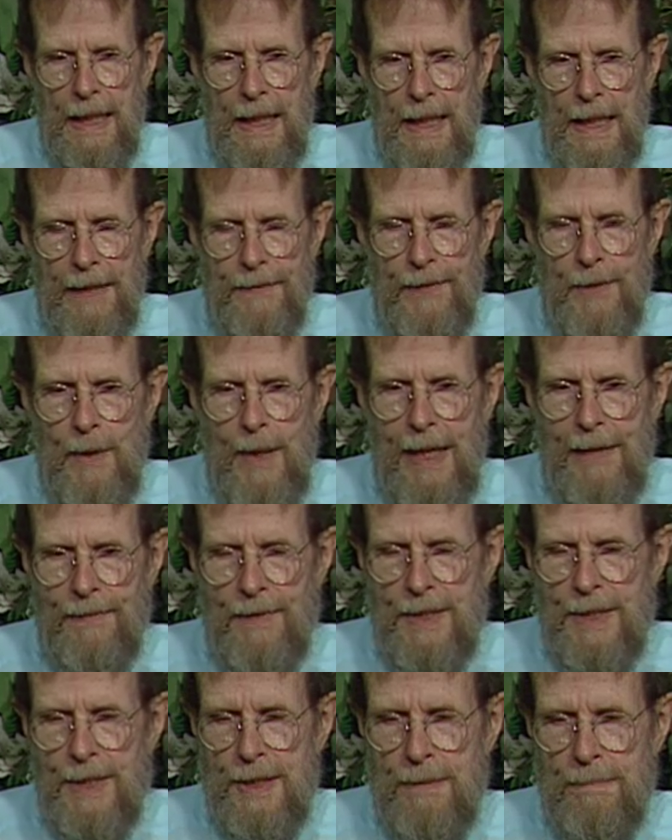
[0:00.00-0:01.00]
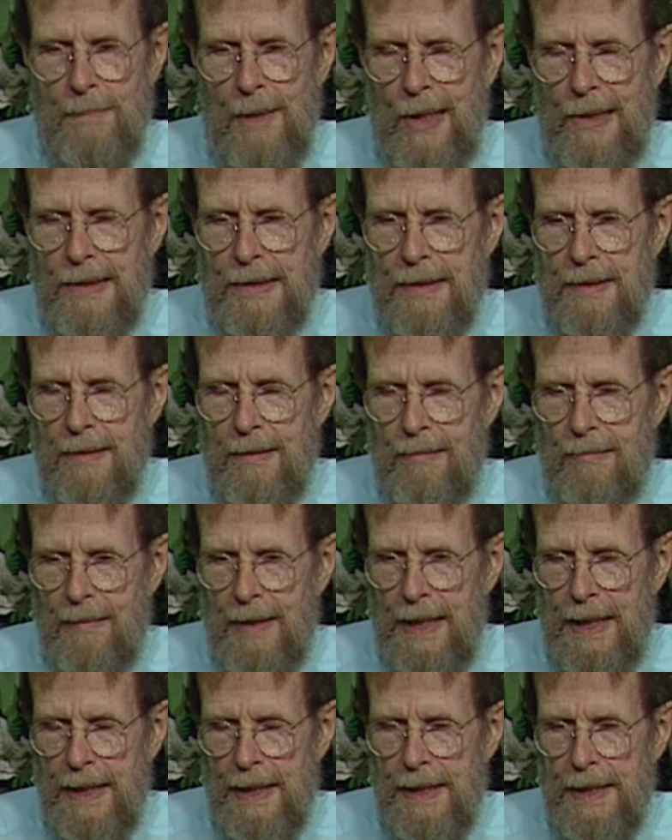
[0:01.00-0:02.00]
if you have a smart
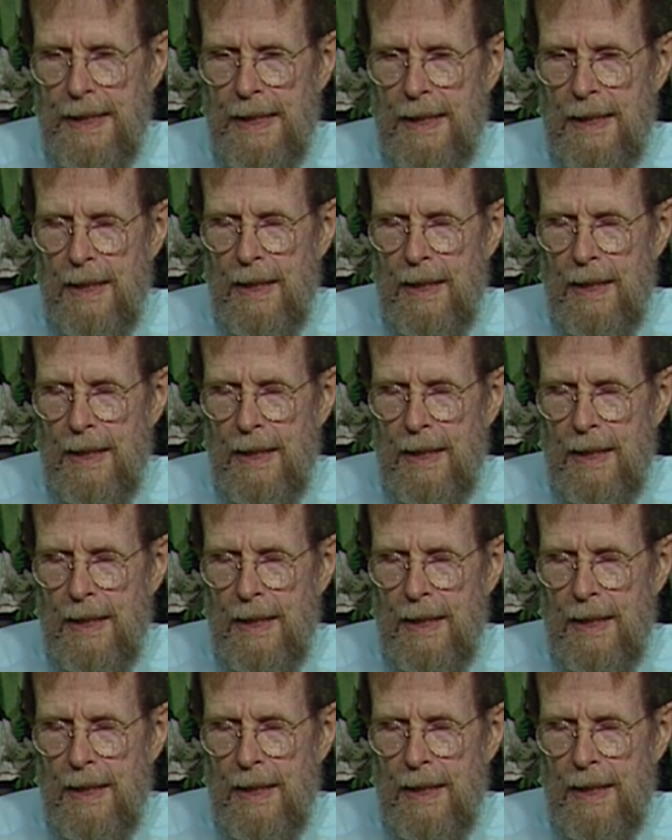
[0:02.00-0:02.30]
grid,